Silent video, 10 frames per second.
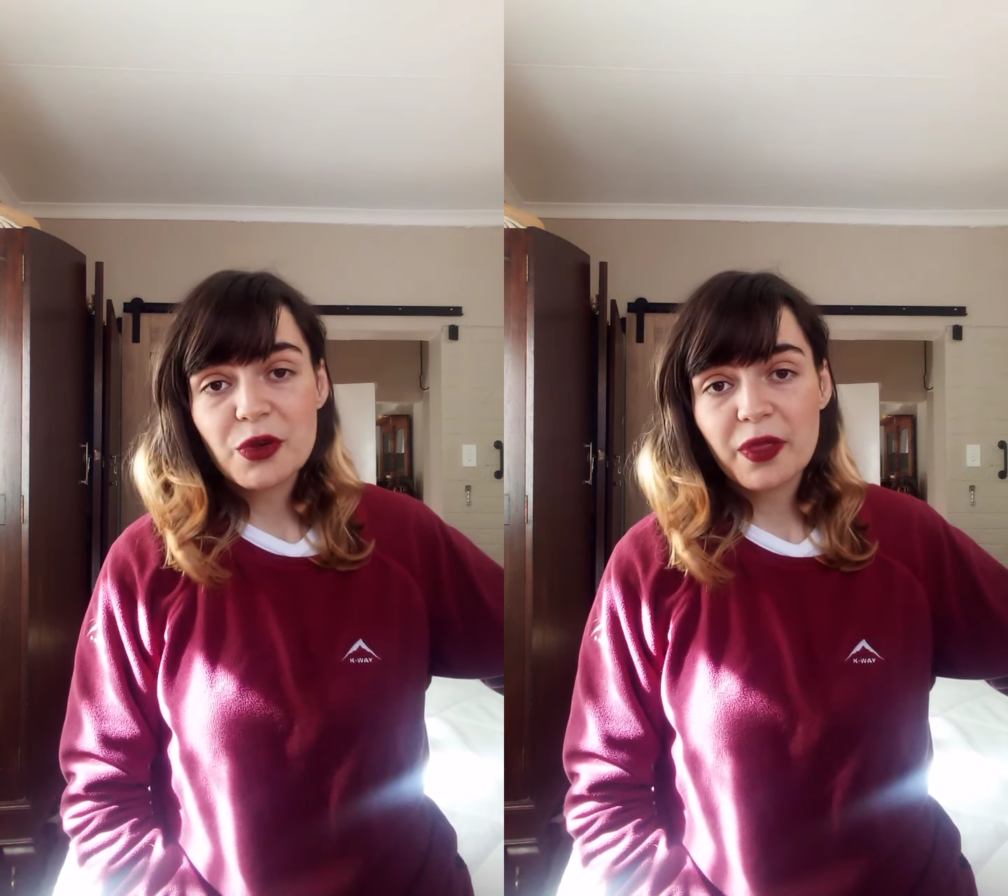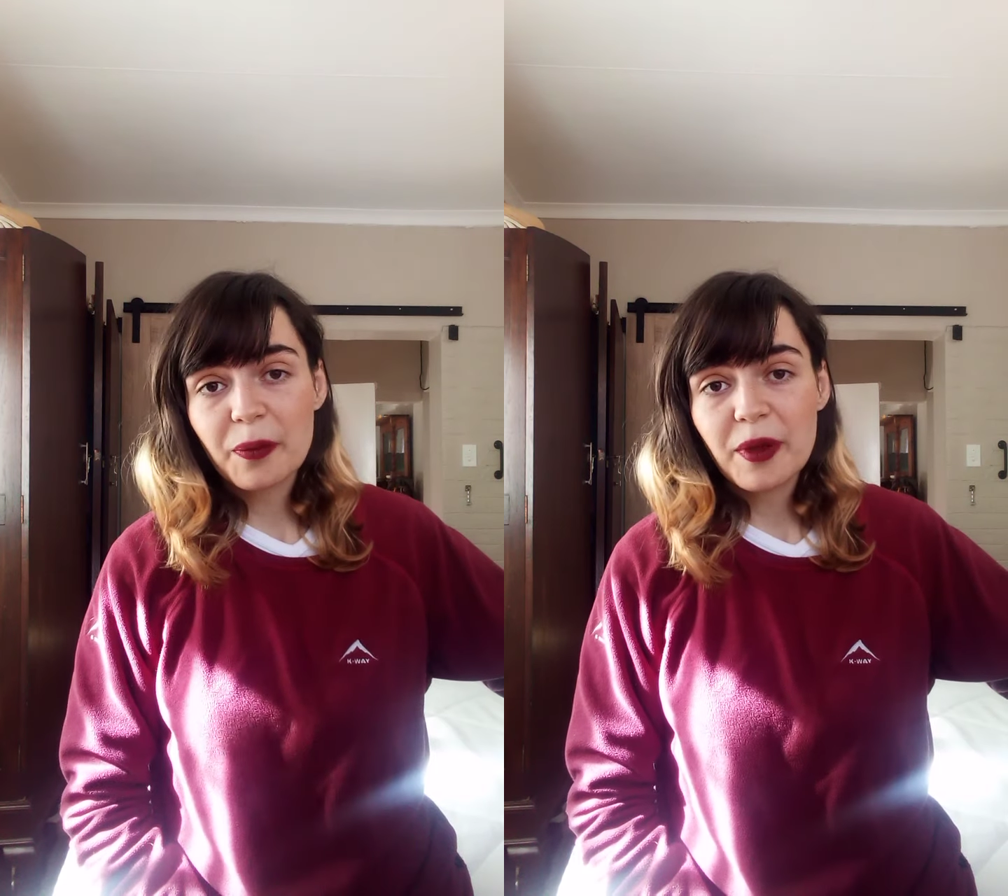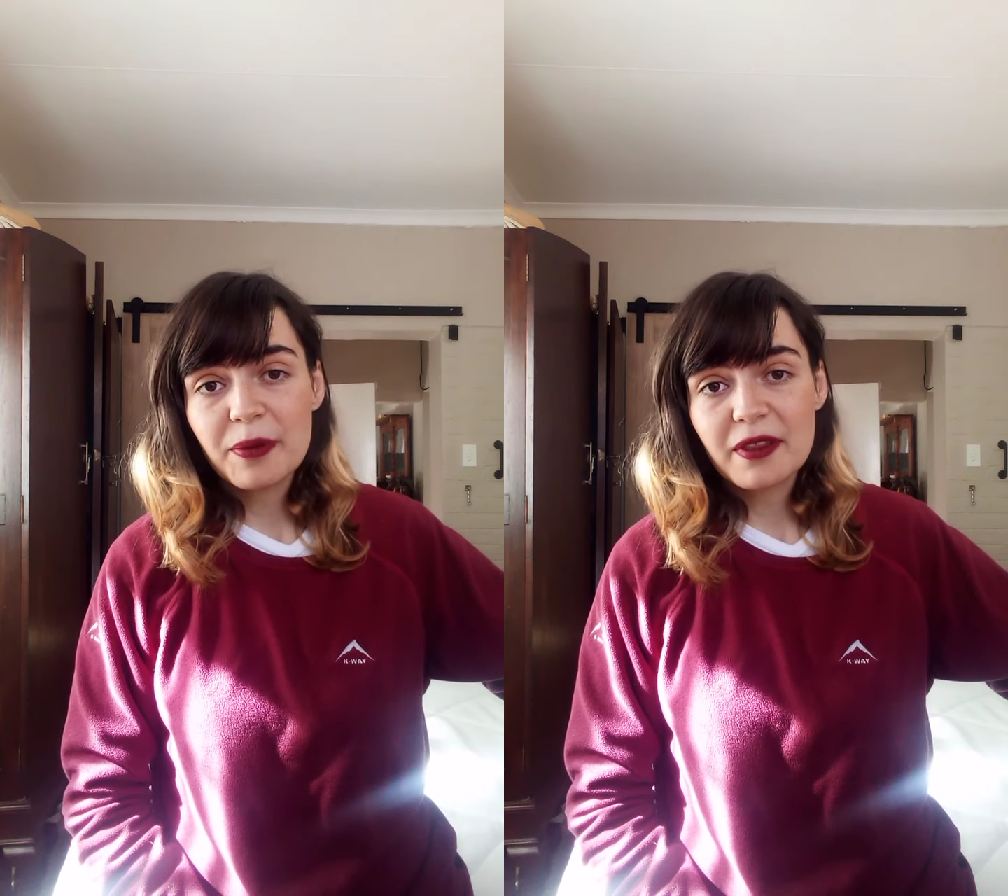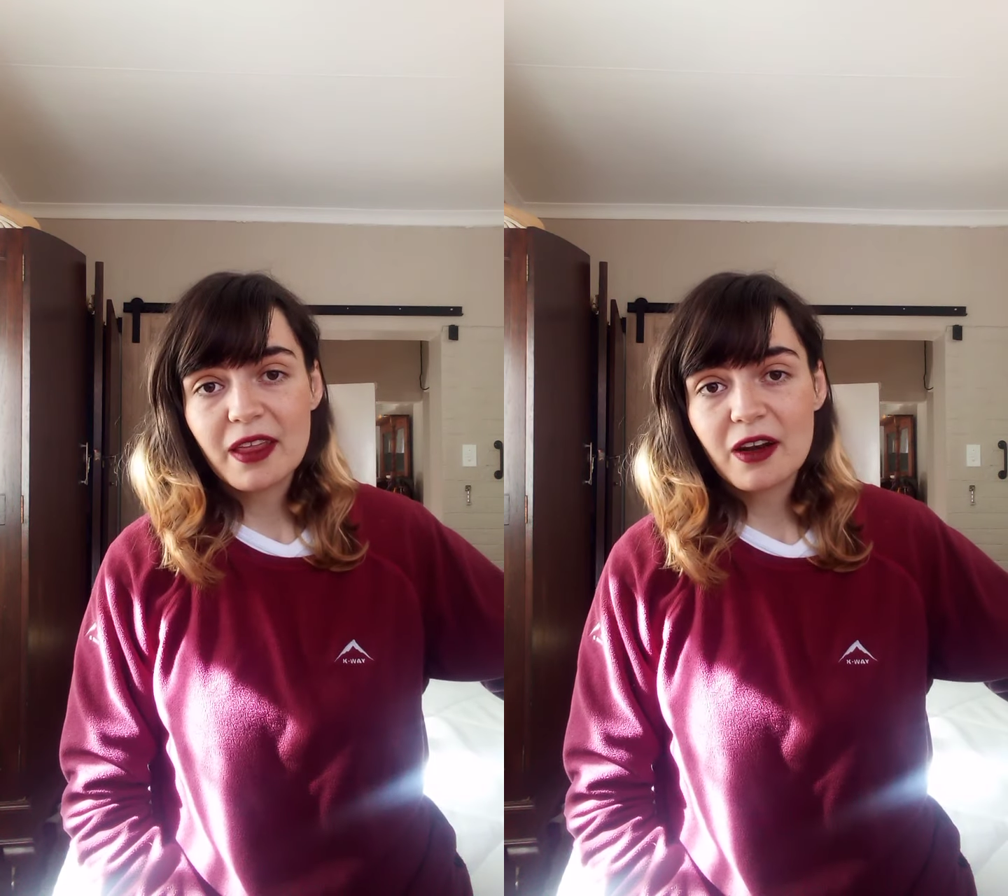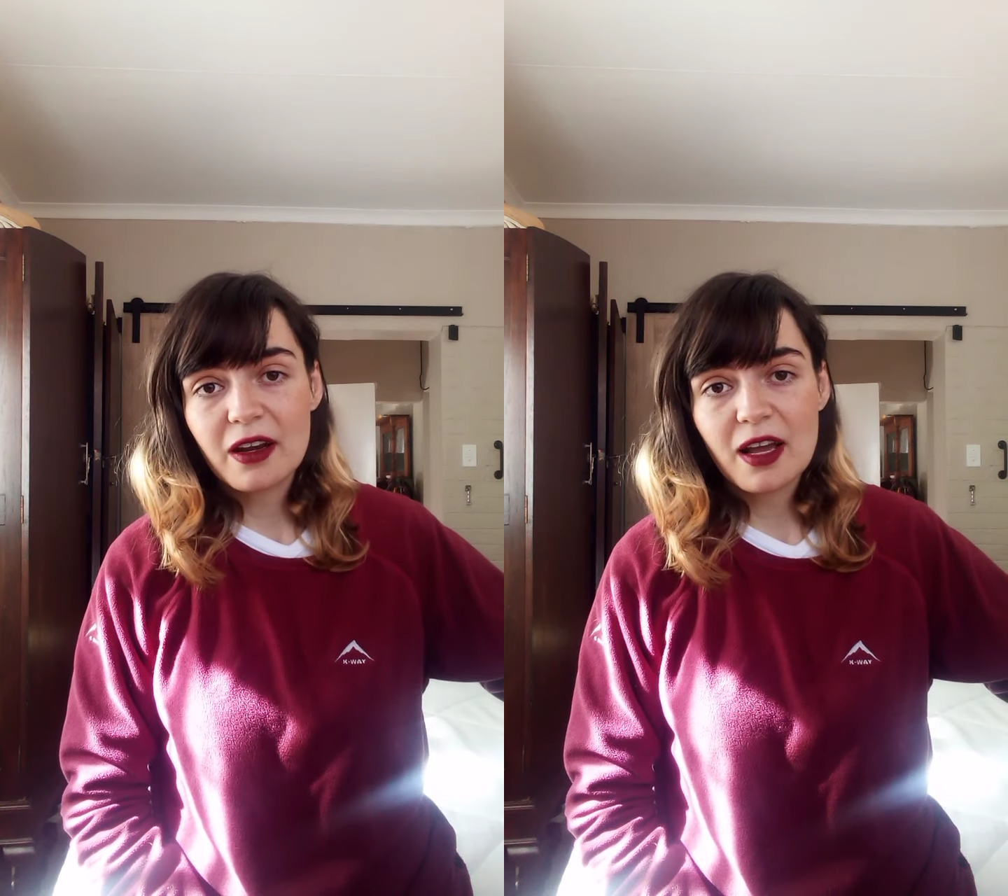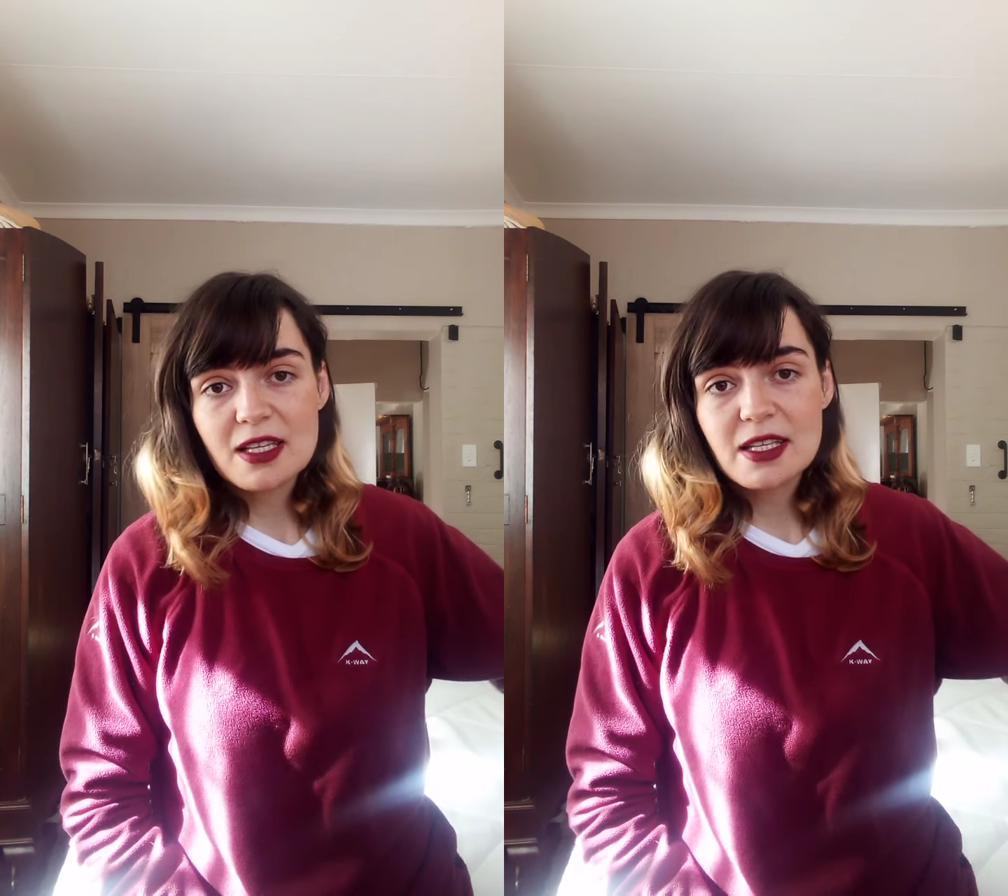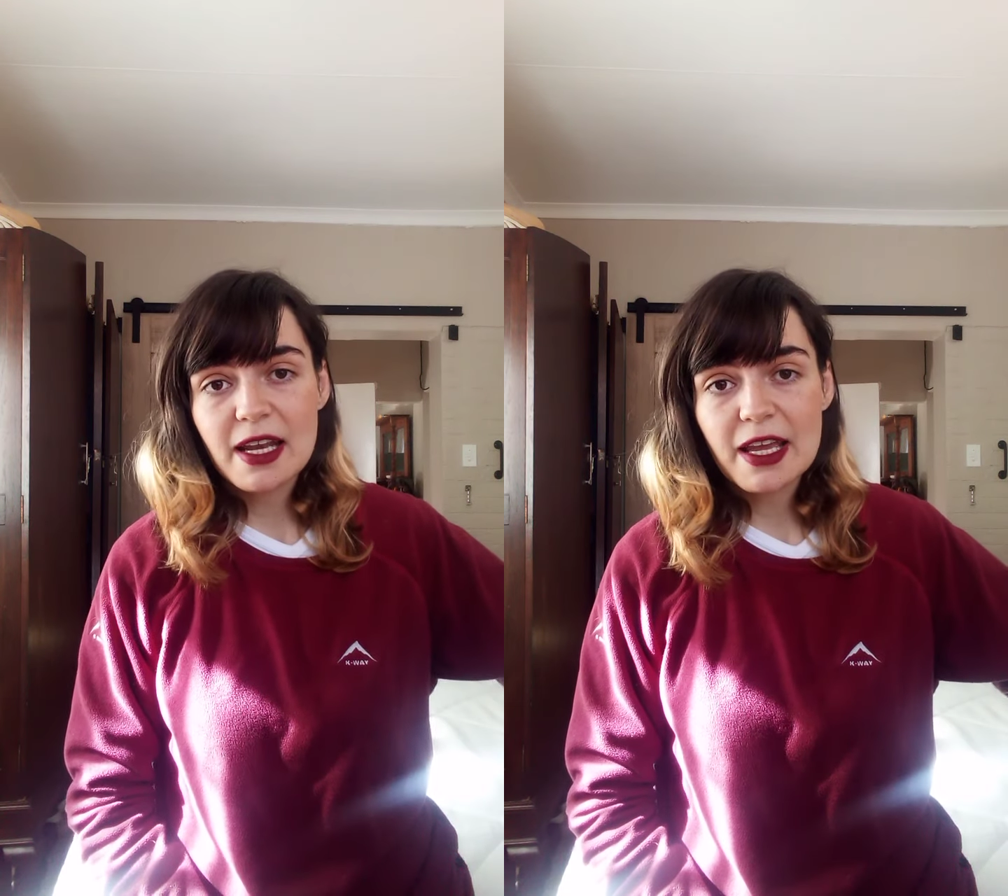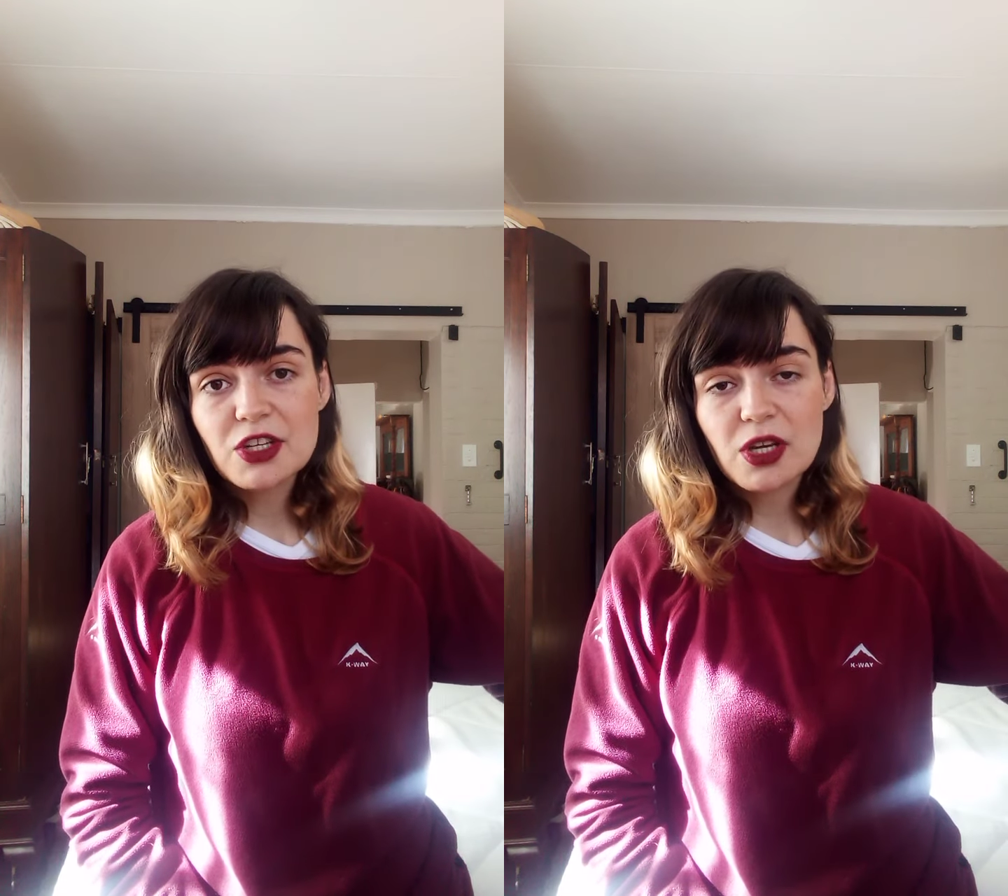the people that are in
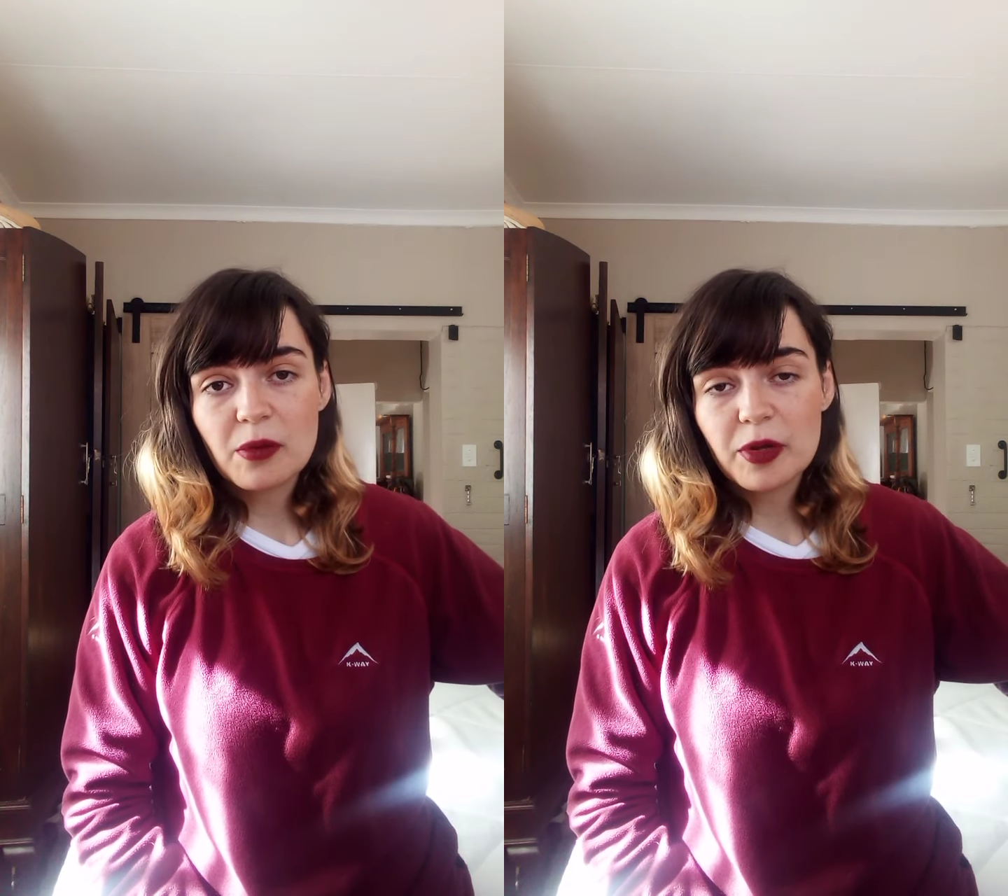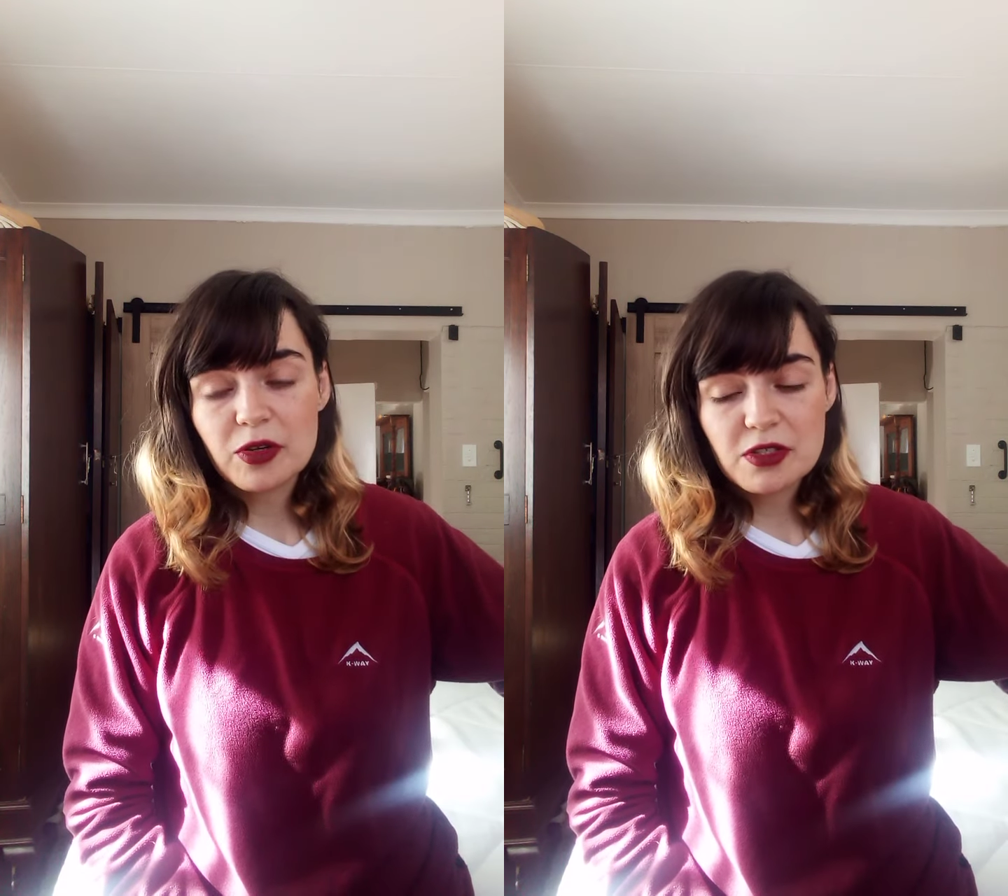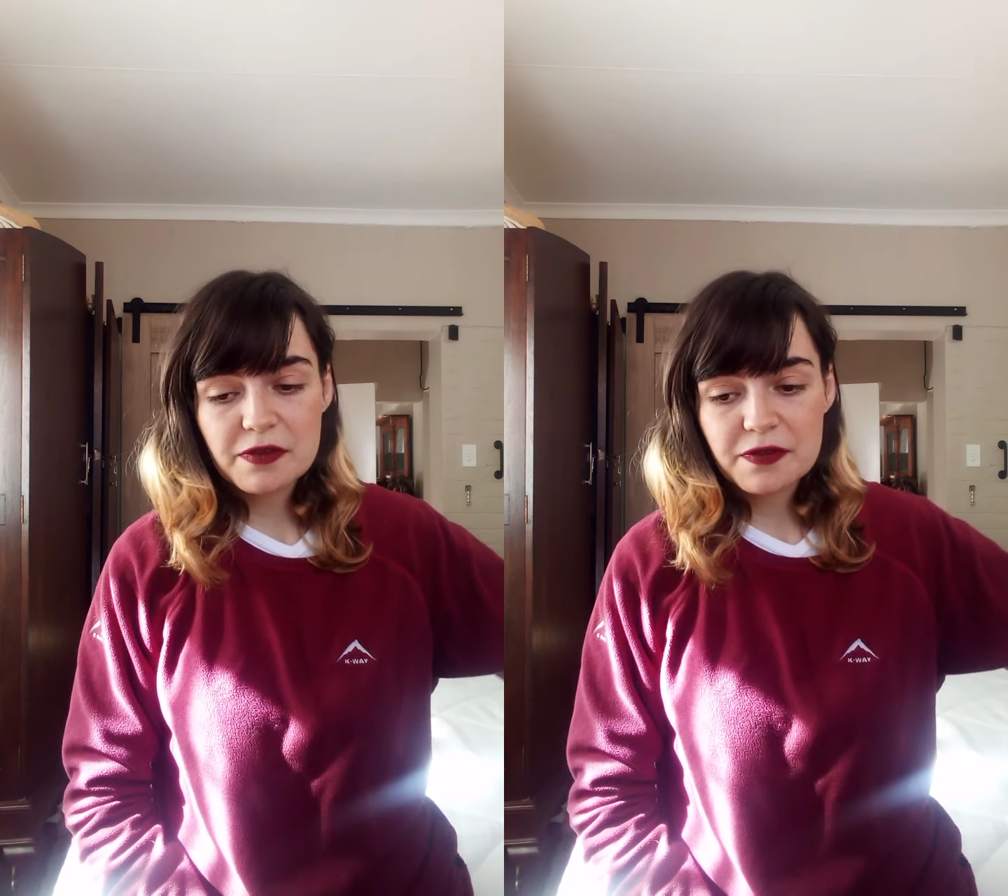isolation because of